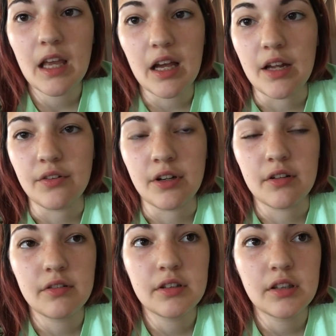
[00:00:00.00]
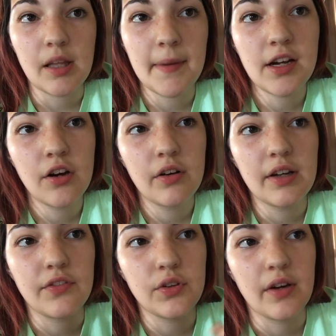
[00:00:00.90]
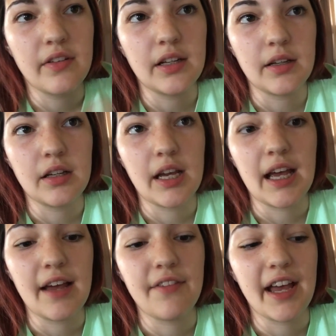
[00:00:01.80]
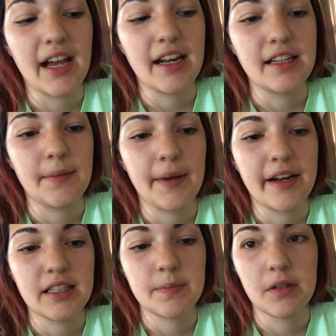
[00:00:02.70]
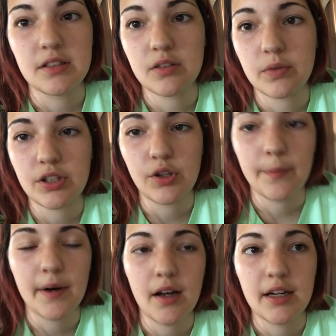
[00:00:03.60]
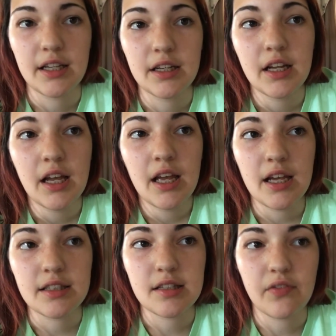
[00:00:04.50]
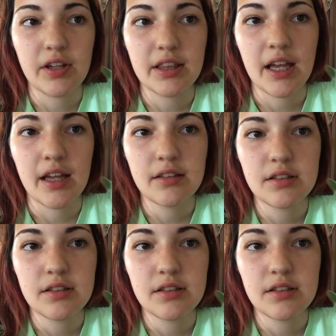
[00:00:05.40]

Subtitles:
I don't know. Let me know if you have had any bad experiences with couponing and stuff like that.